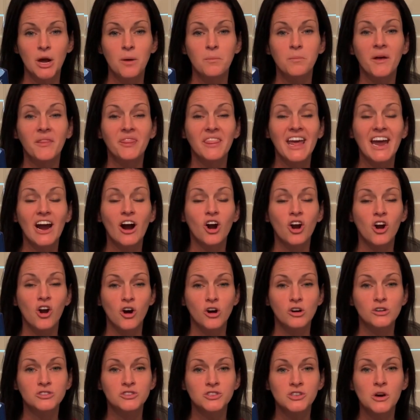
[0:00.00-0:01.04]
but they are
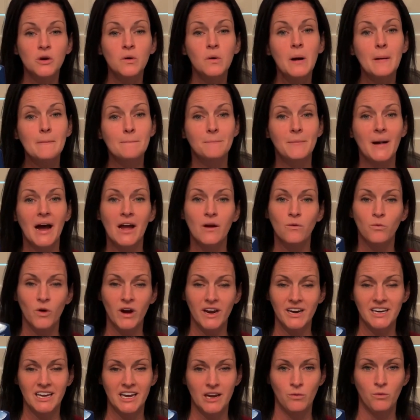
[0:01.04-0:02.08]
also buy
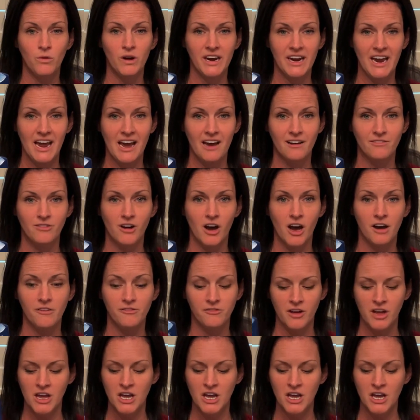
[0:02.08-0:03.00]
one, get one half off.